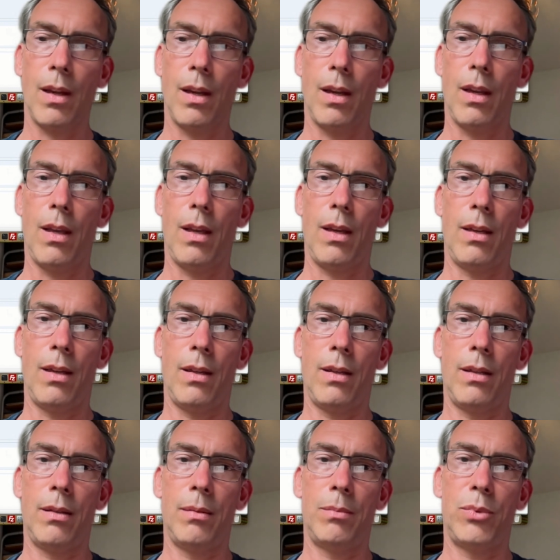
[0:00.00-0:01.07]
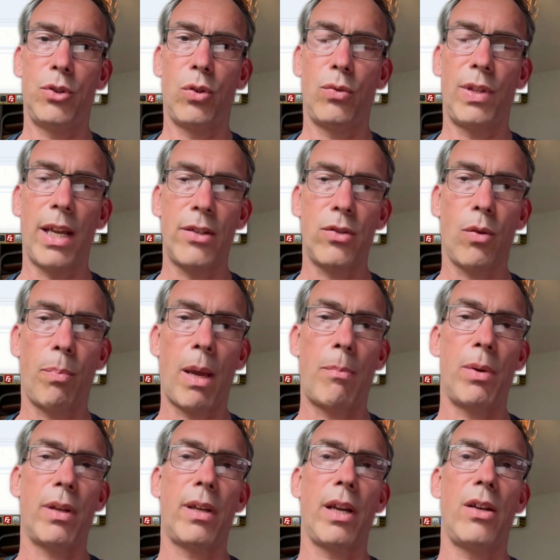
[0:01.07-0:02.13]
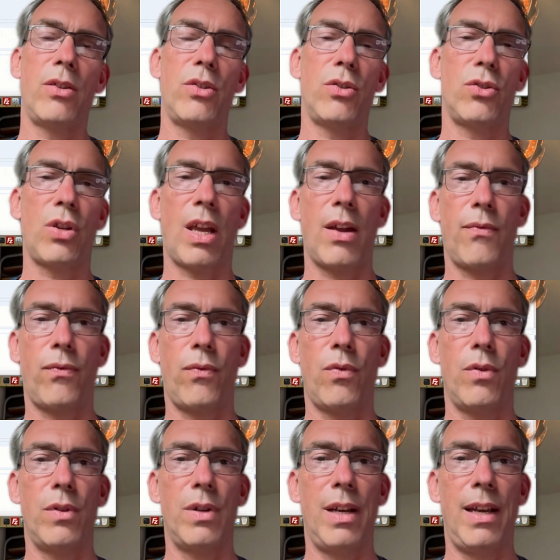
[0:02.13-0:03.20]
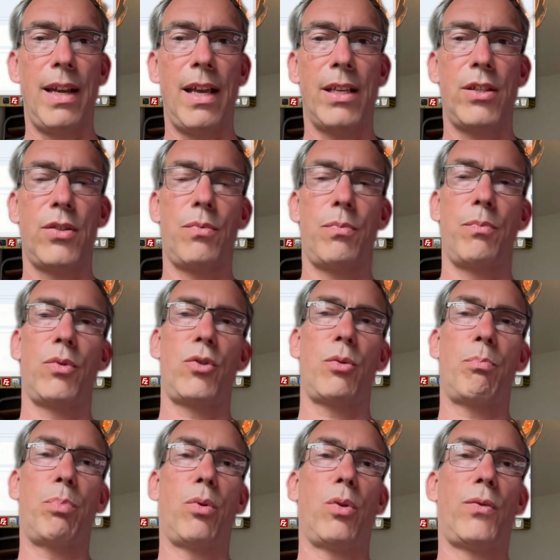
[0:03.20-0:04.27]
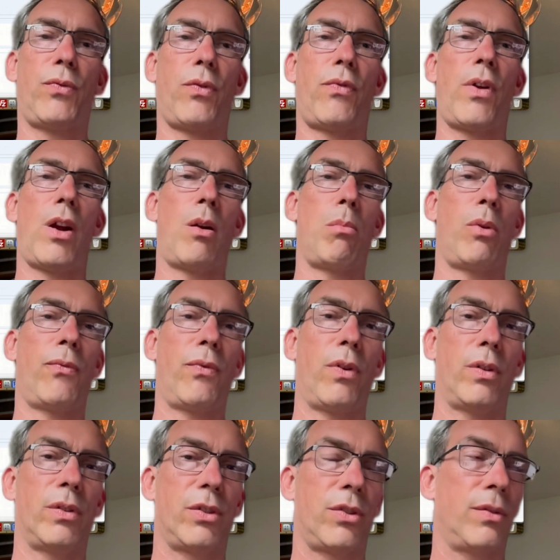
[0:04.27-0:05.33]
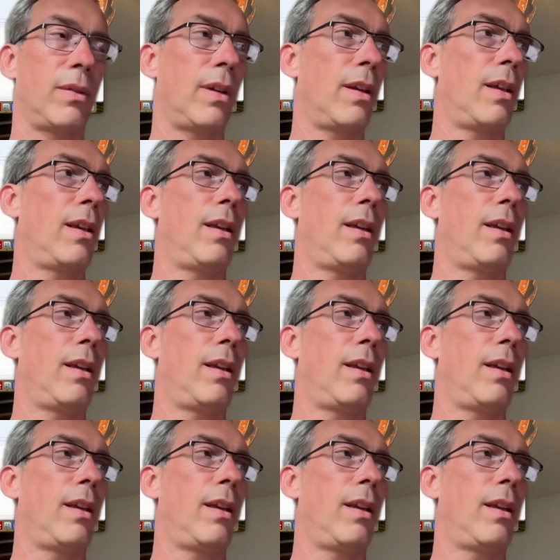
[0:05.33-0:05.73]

So funny. Desktop applications have less support for variable fonts.